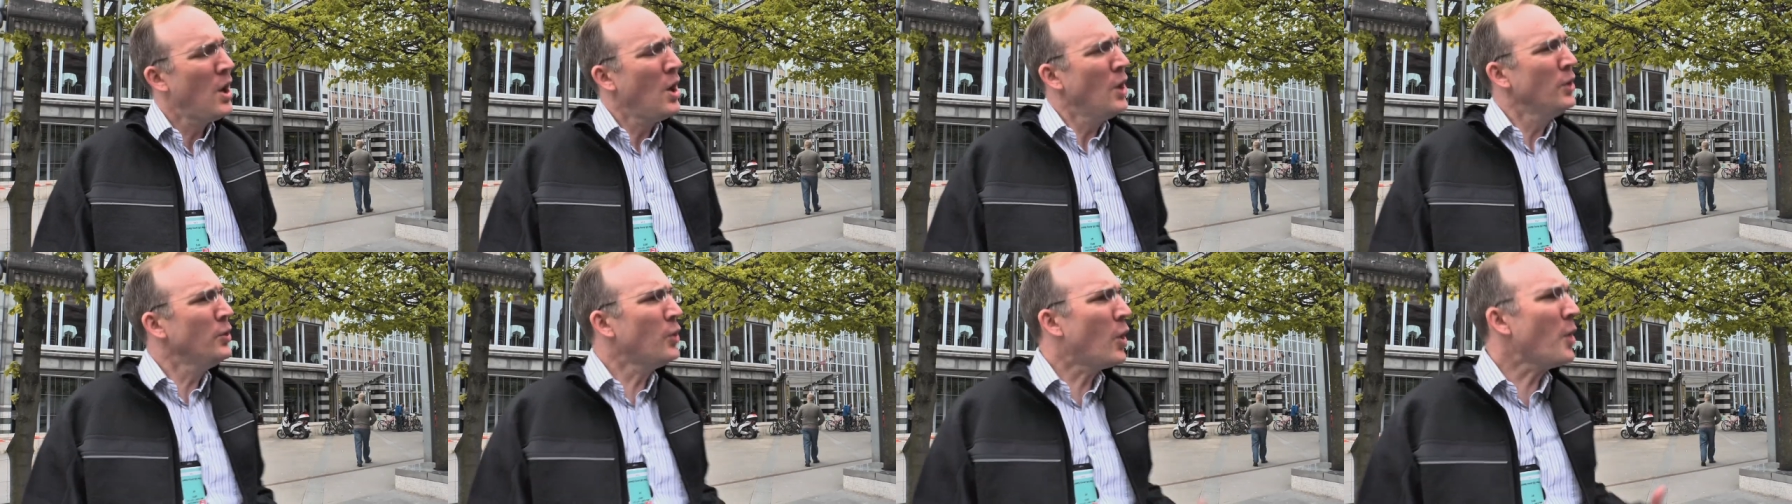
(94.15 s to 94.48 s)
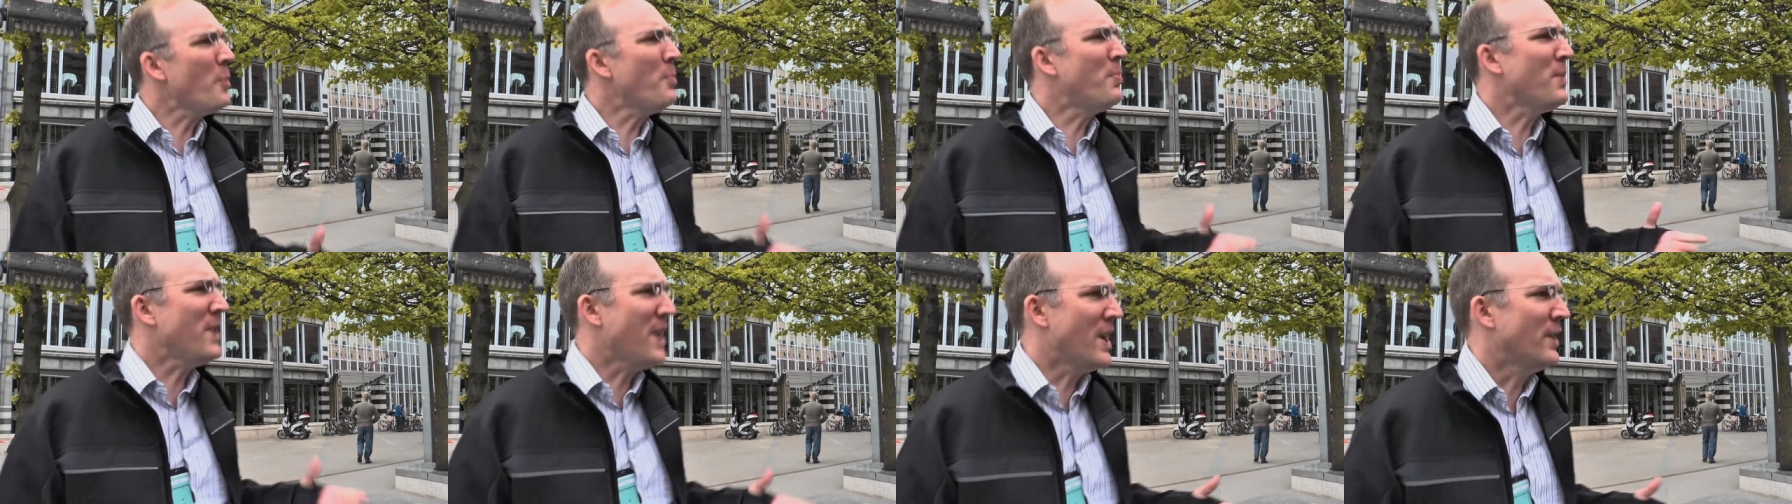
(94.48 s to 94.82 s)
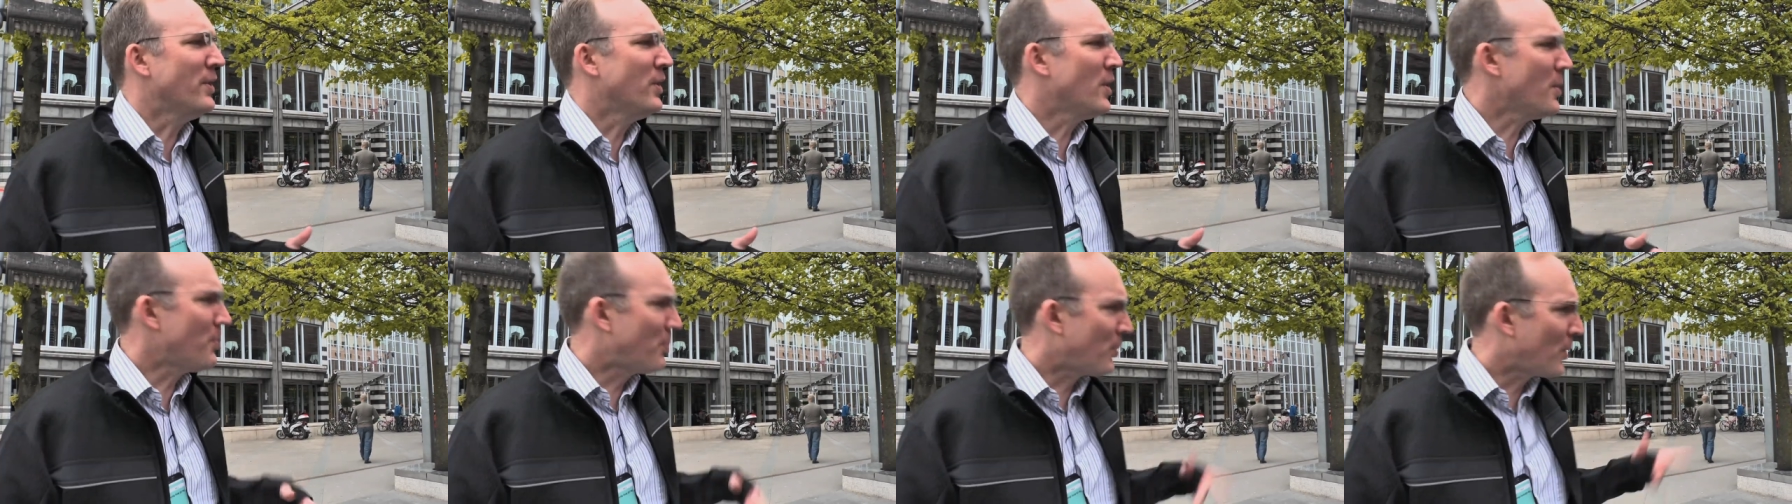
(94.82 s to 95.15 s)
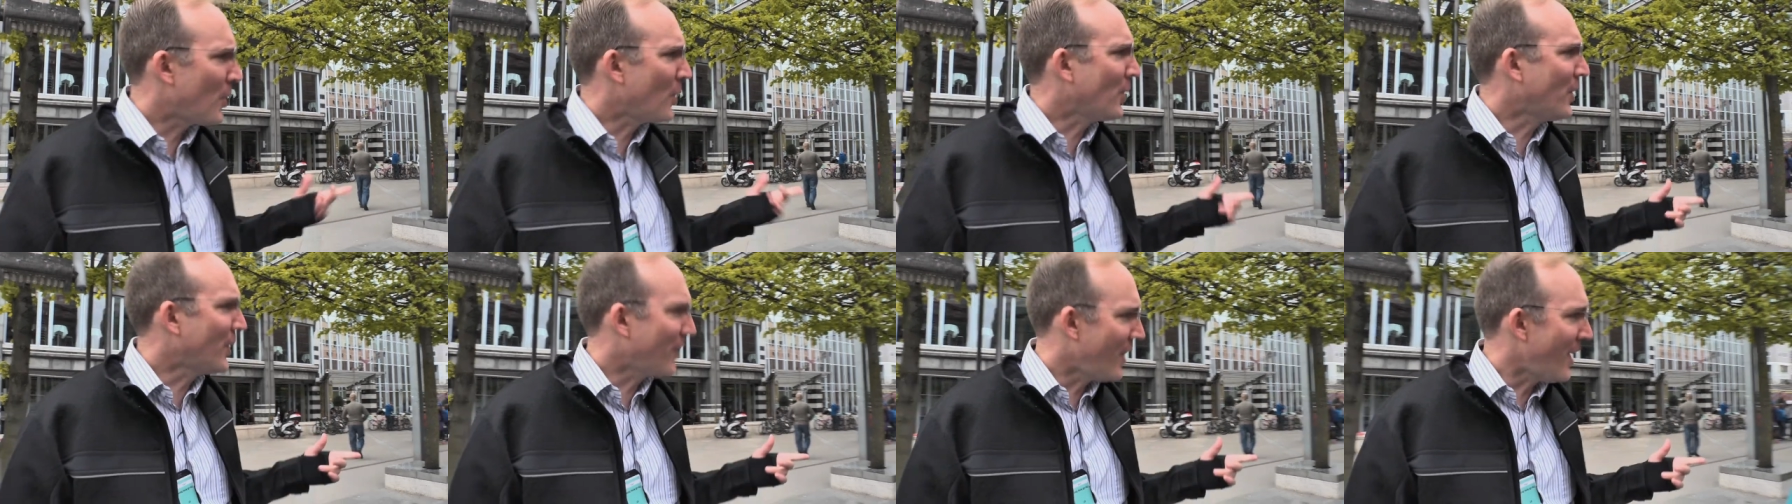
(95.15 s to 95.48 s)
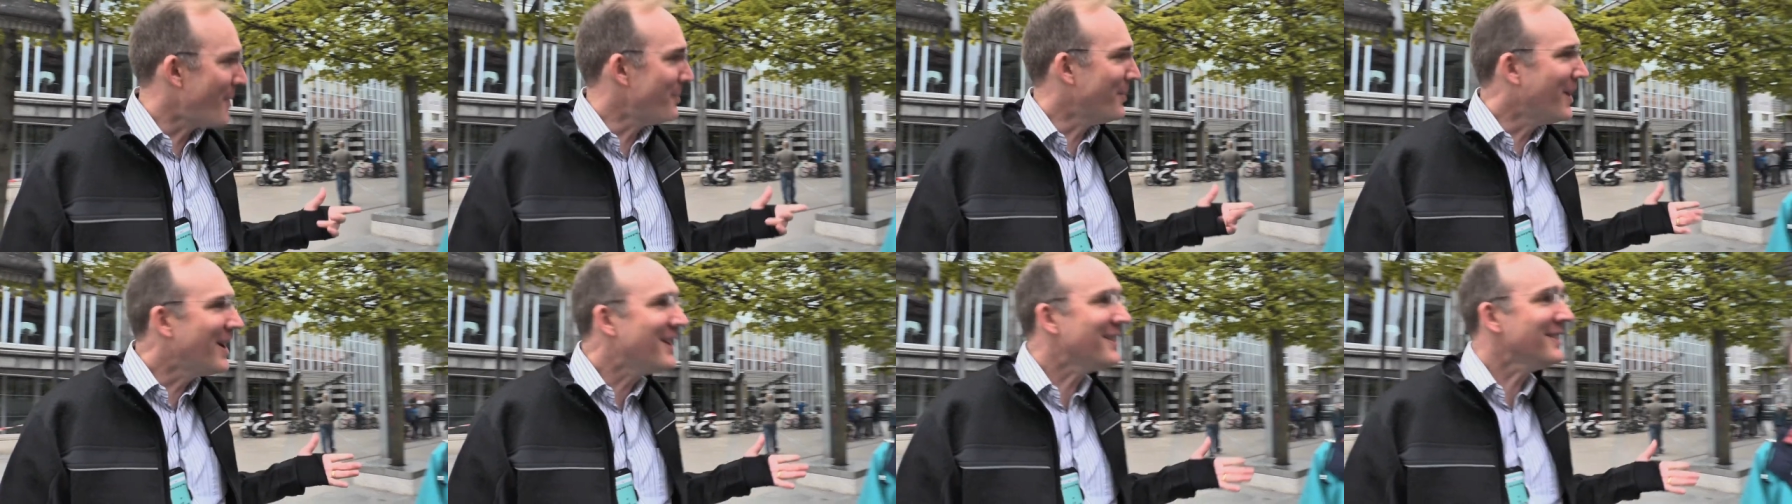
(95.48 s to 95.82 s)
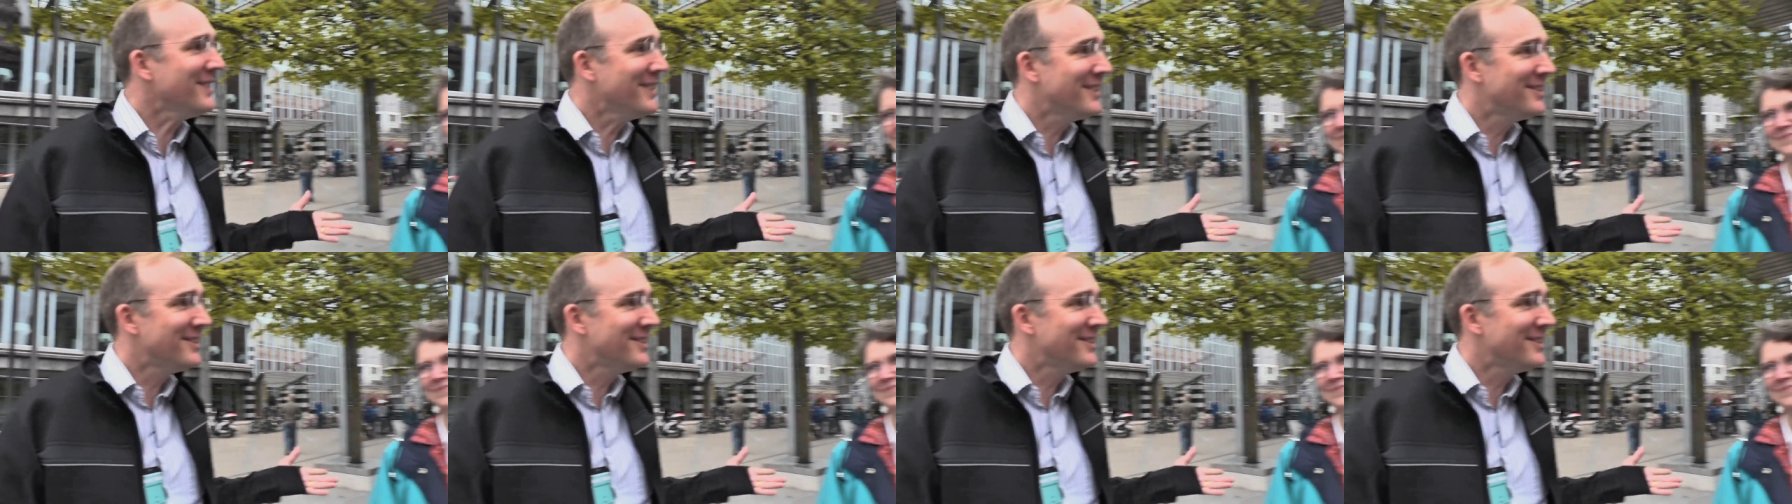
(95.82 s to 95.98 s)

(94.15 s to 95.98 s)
Når begynner programmet?